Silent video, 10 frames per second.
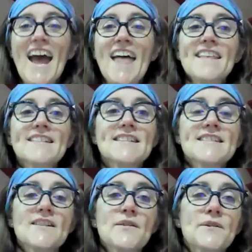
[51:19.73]
And this
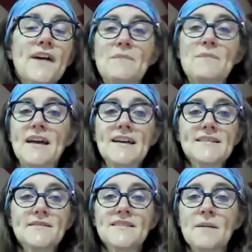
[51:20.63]
is so great
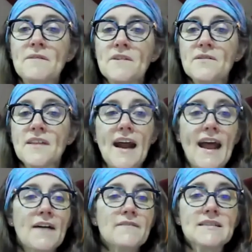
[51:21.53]
because there's some of you that I
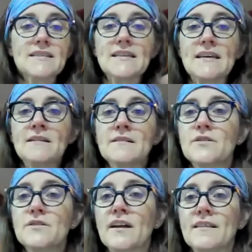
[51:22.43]
haven't seen
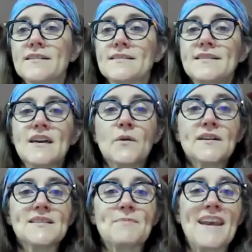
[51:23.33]
during this
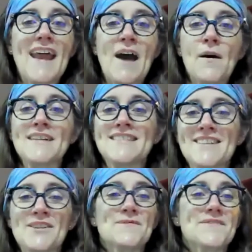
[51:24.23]
sequence, but now I
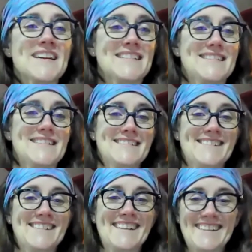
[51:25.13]
see your feet.
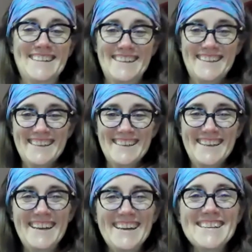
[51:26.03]

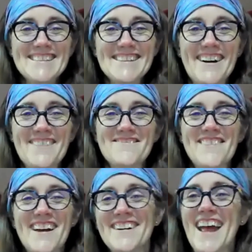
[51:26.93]
So I'm
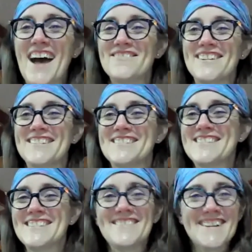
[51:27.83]
very happy you're
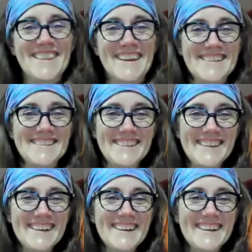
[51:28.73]
still with us.